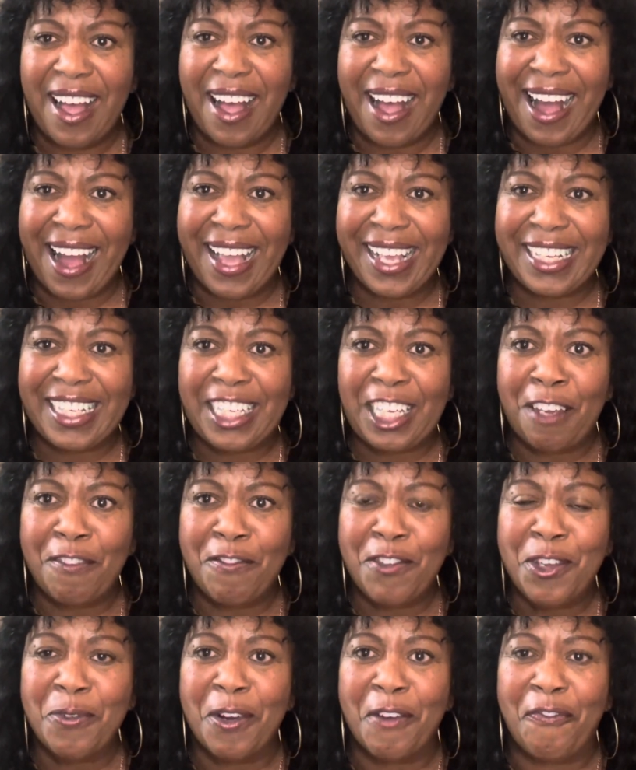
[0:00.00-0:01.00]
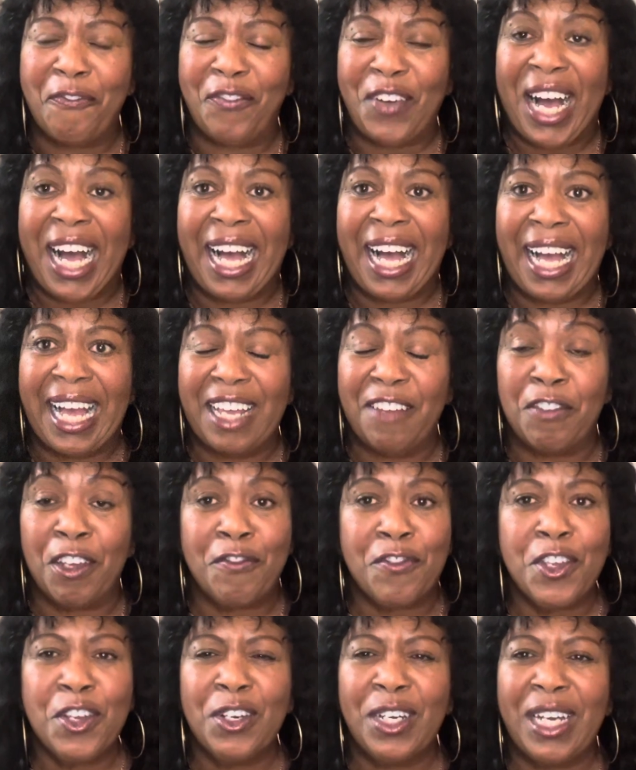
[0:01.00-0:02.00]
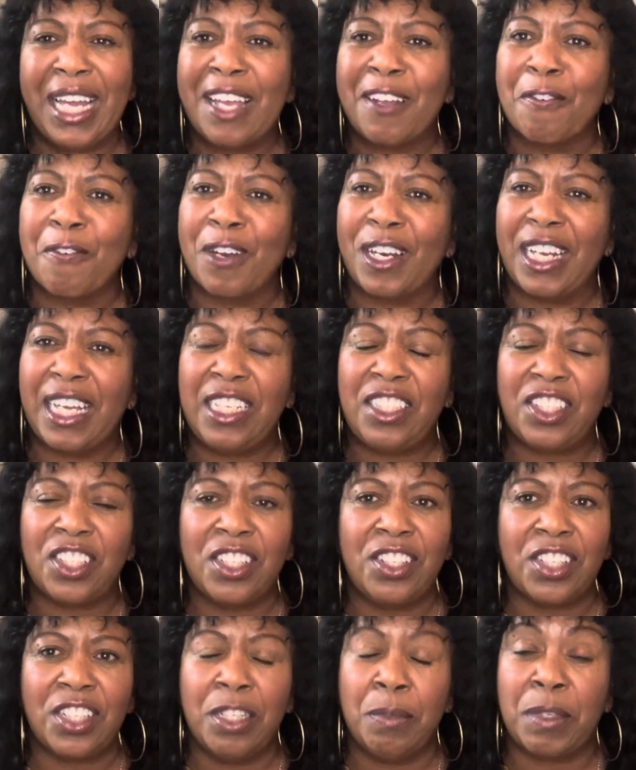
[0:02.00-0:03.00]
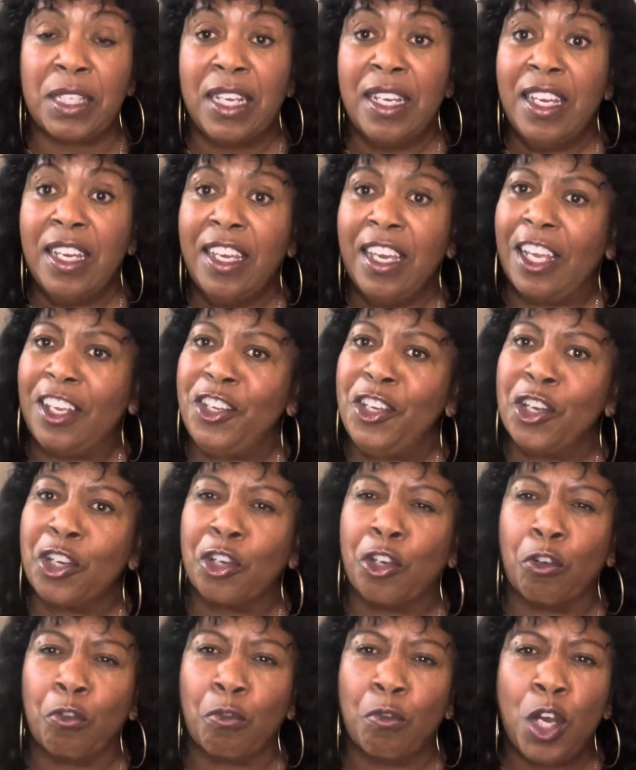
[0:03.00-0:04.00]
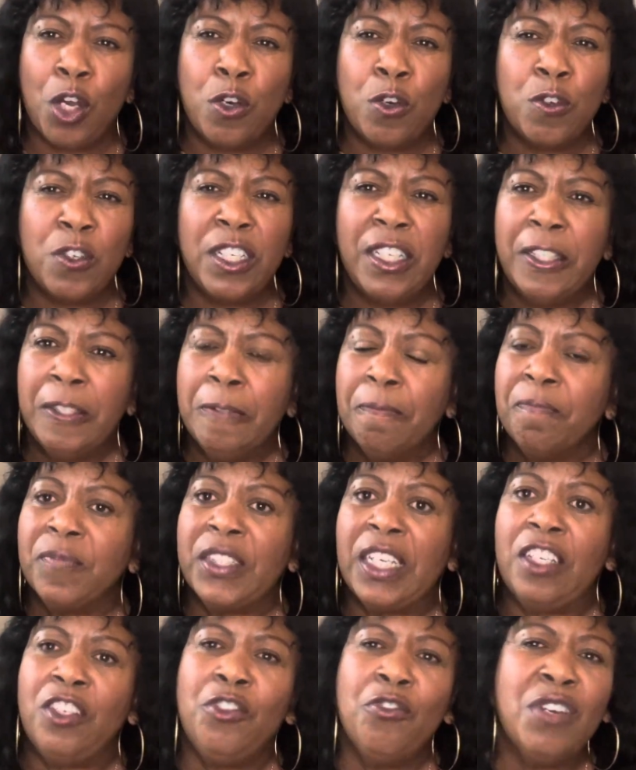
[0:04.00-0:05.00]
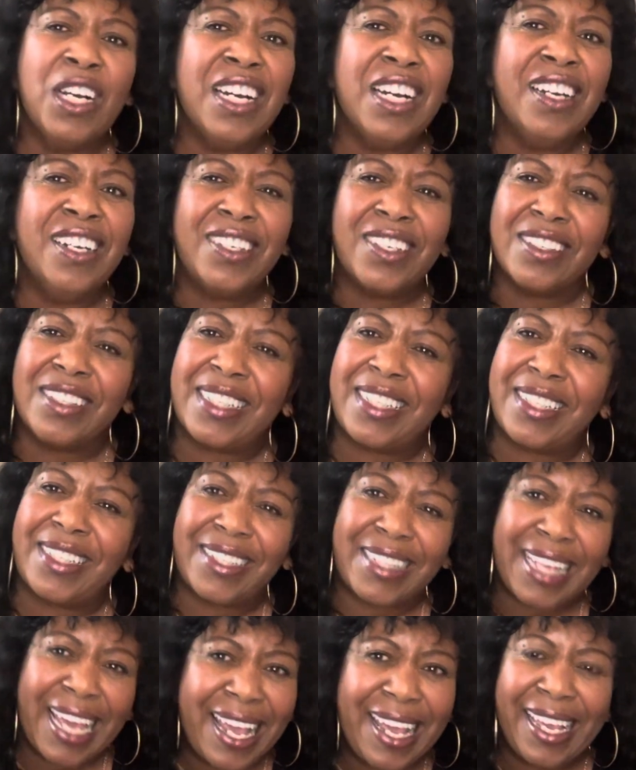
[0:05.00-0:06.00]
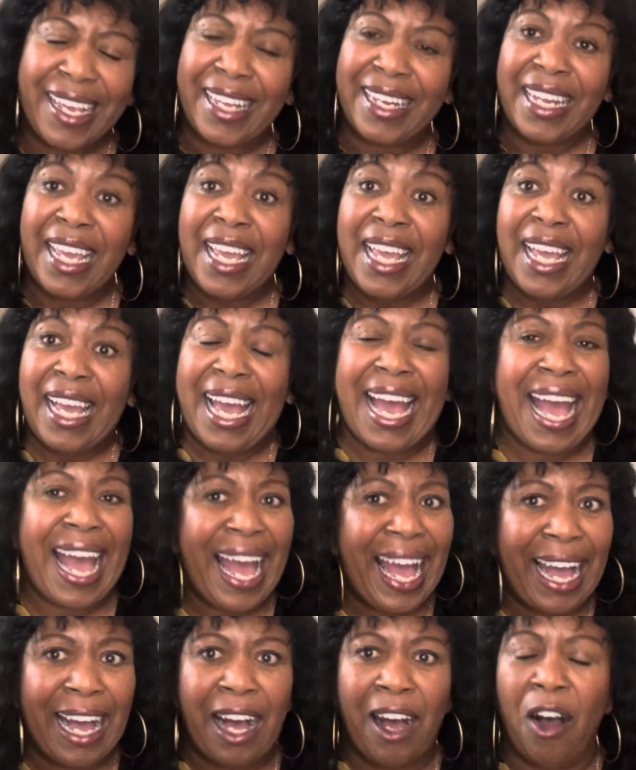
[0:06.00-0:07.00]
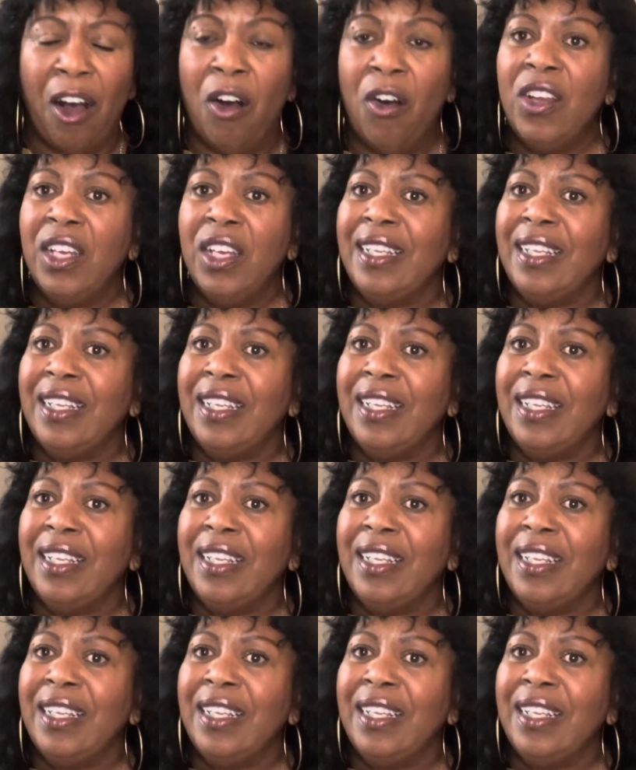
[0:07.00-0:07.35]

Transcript: I give you a 5. If you like relationships and you're grown and you understand how